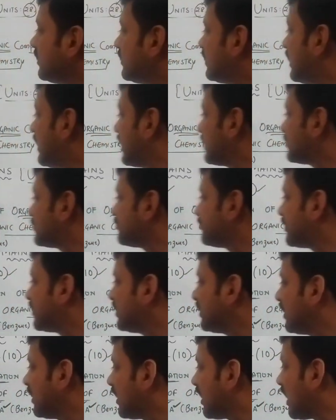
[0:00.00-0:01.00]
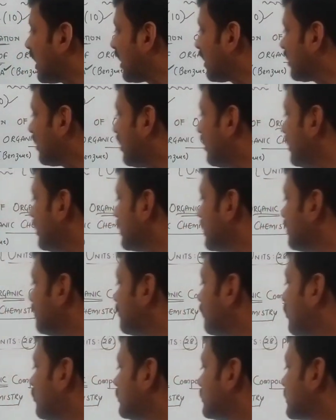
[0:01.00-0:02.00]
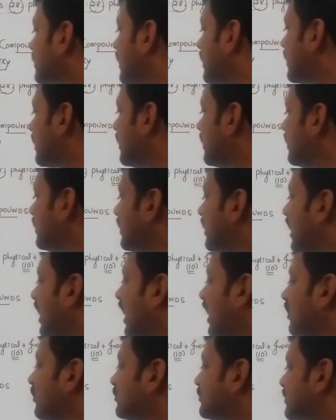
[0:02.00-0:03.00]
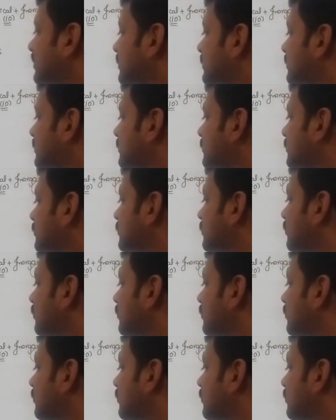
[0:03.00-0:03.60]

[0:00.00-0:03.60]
The next one, organic compounds containing halogens.